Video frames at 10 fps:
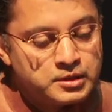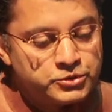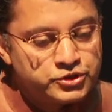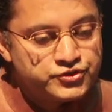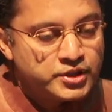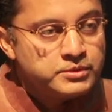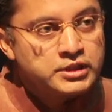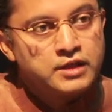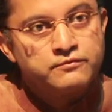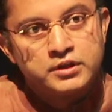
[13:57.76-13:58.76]
because
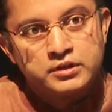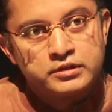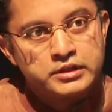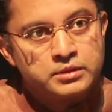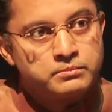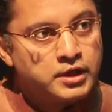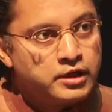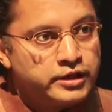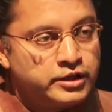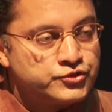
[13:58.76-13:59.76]
something I've learned in
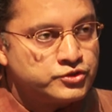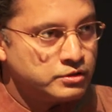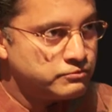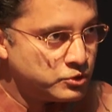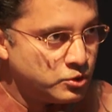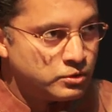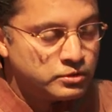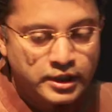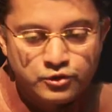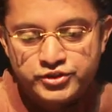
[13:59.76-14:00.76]
my sort of
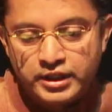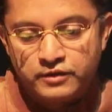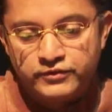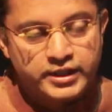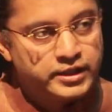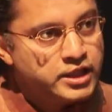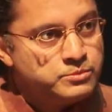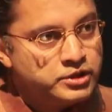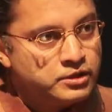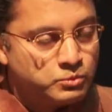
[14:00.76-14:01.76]
role outside of academia,